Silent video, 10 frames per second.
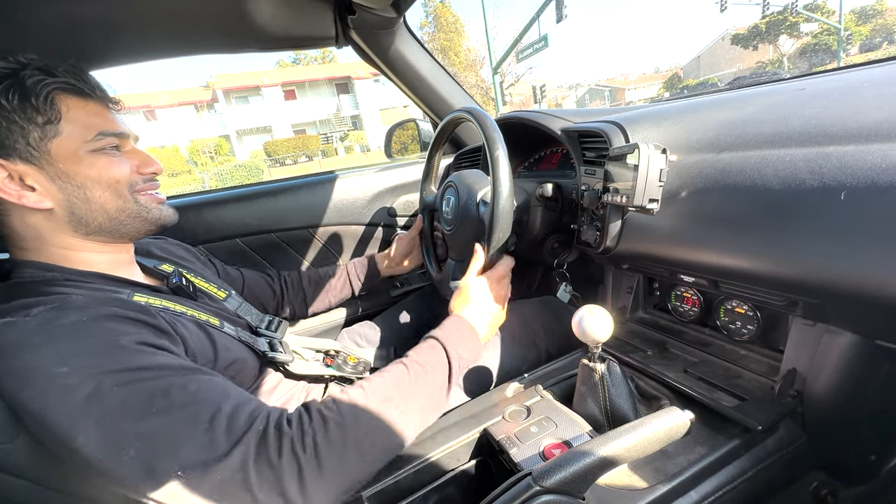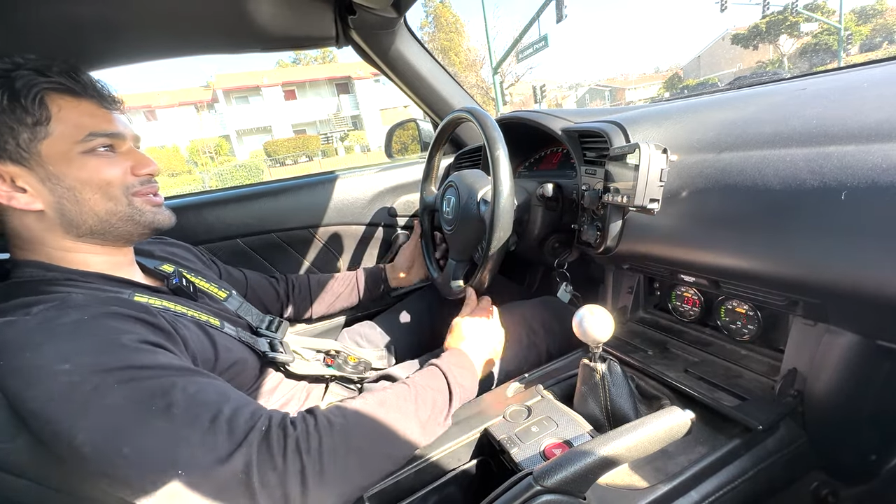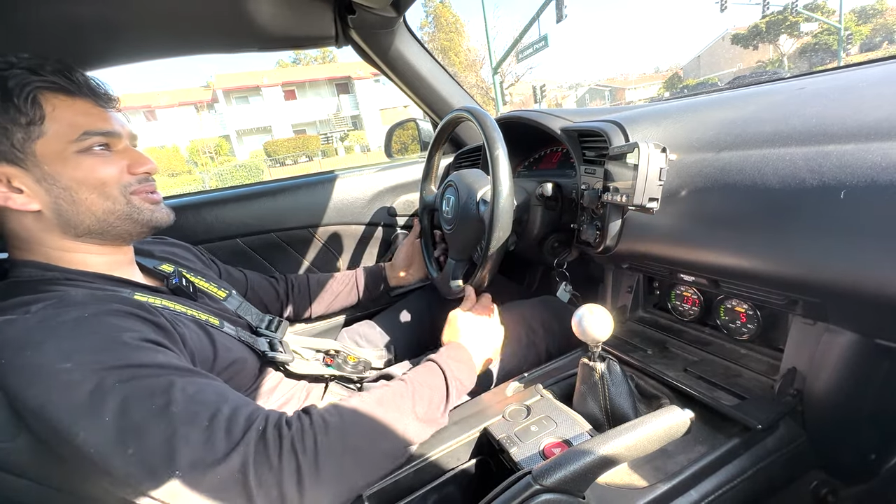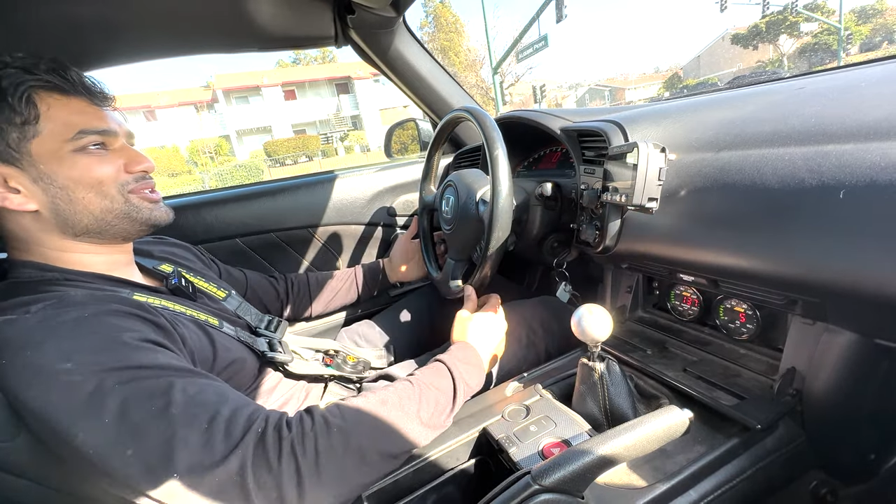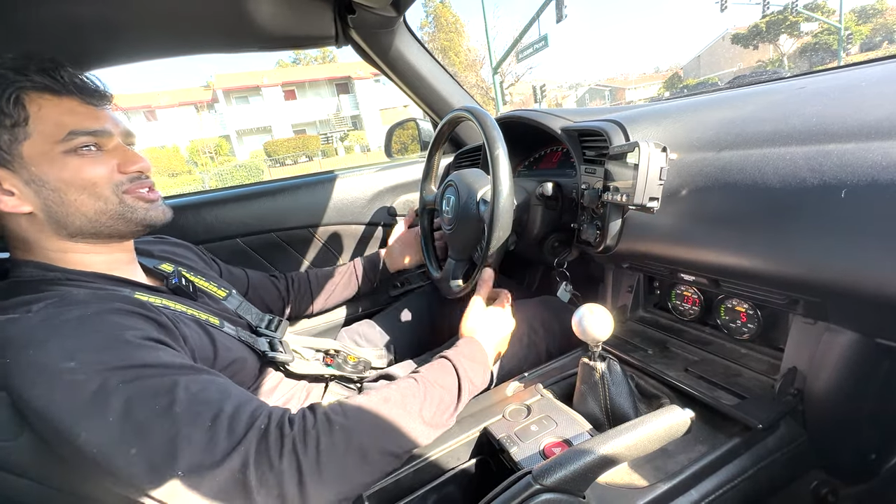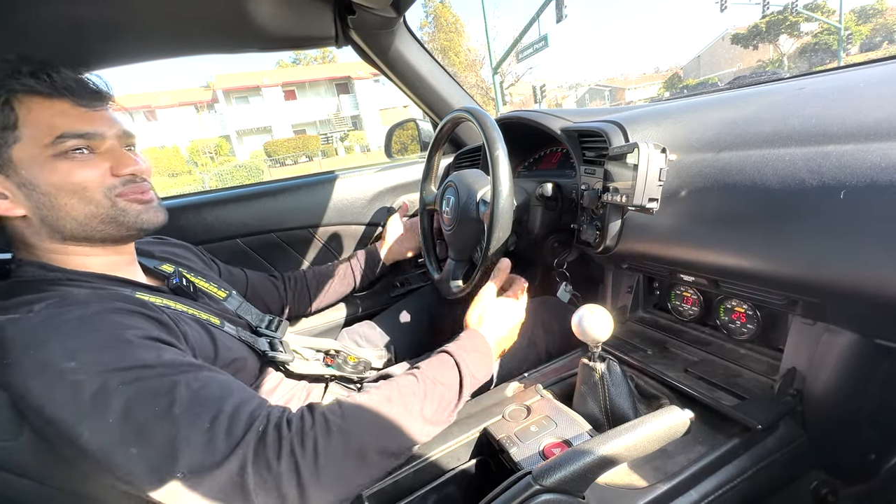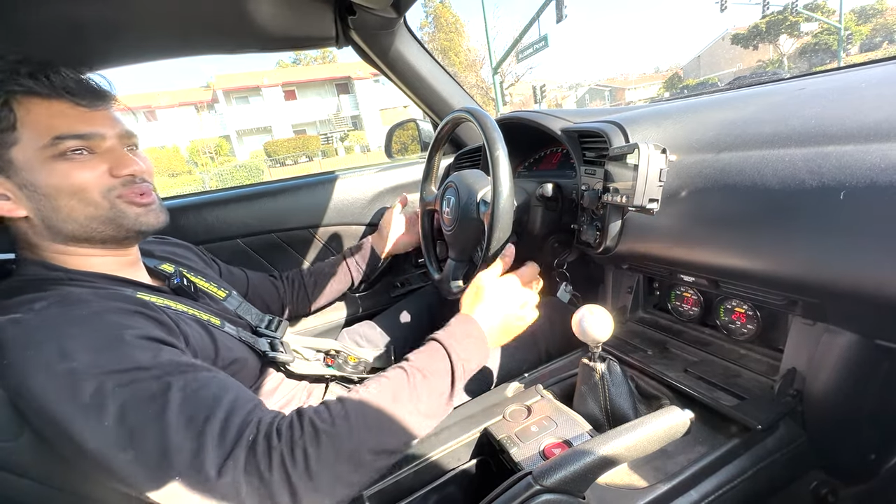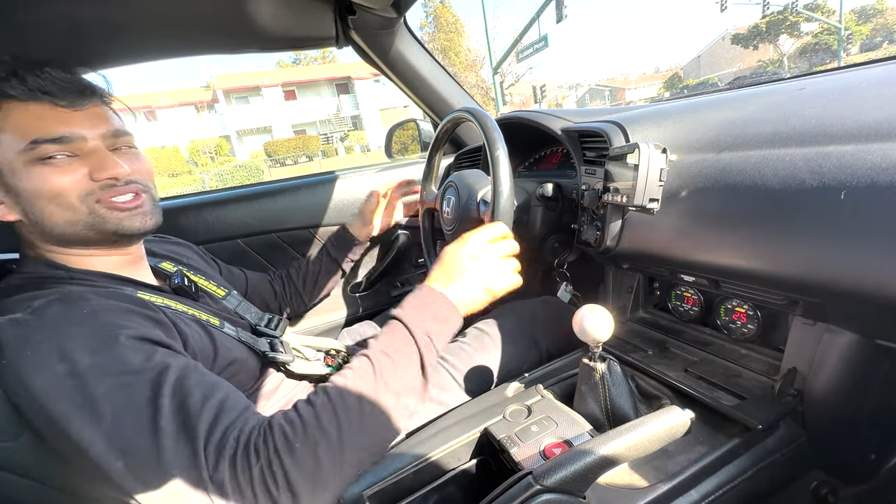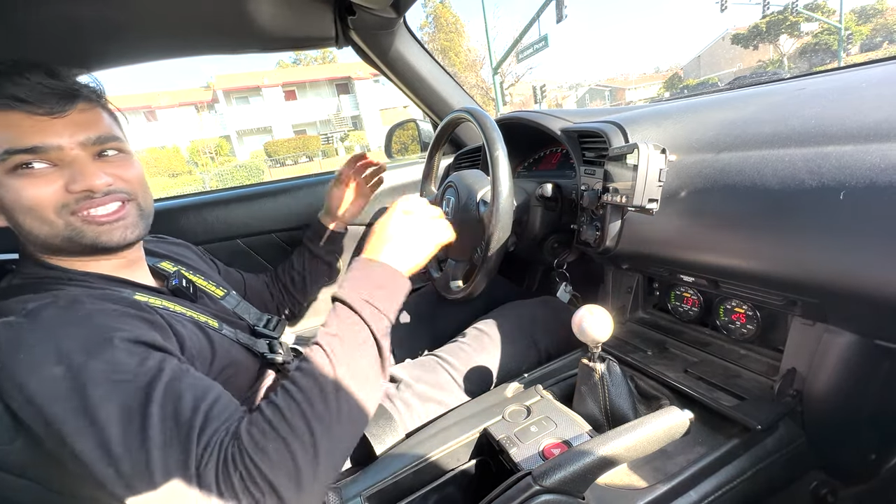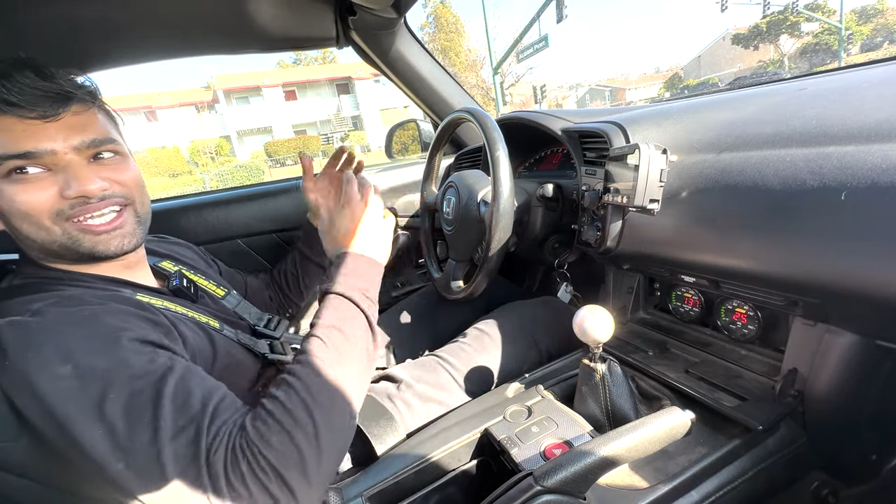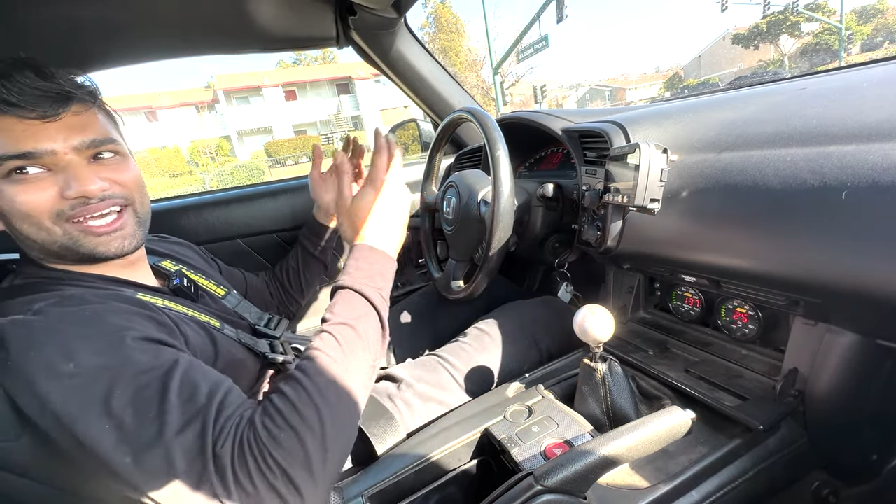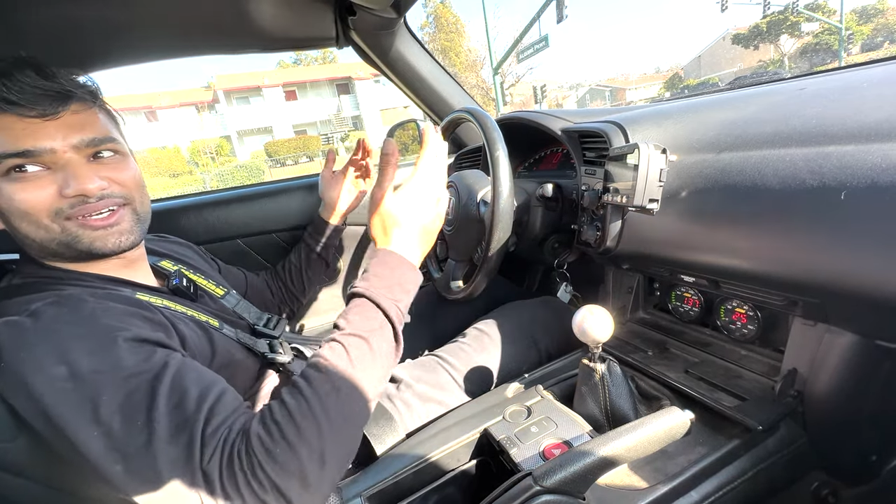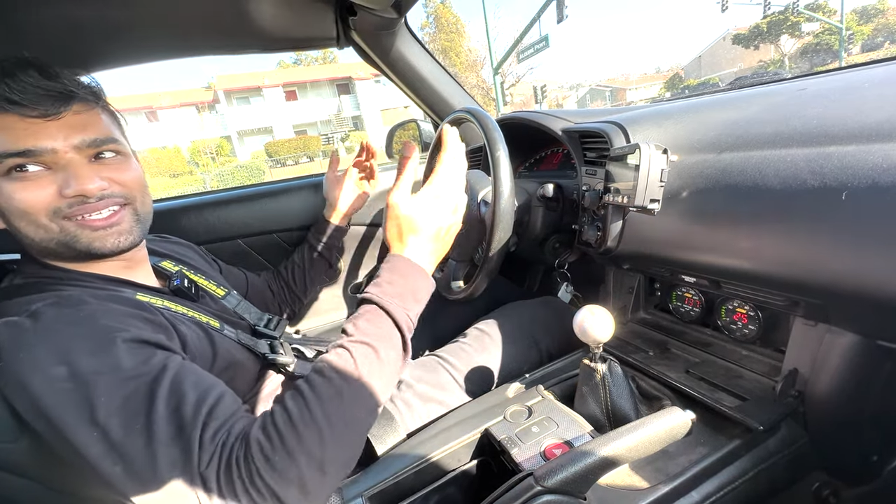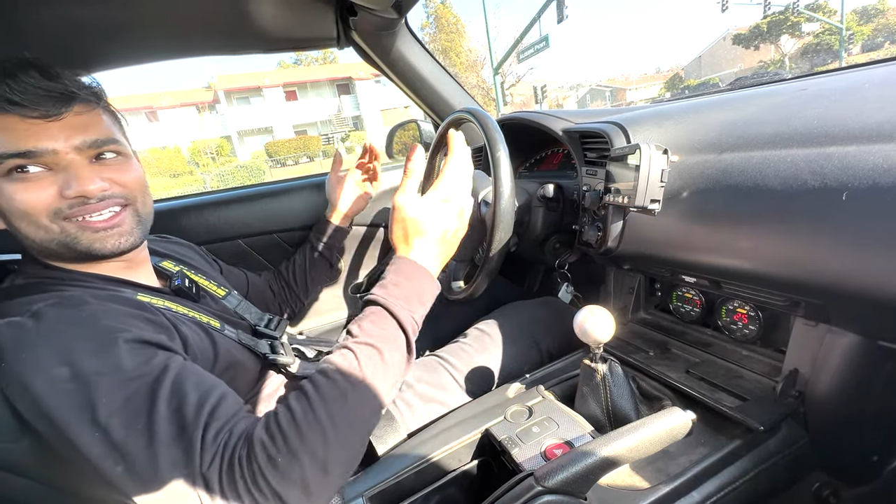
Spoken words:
The tune just smooths it out.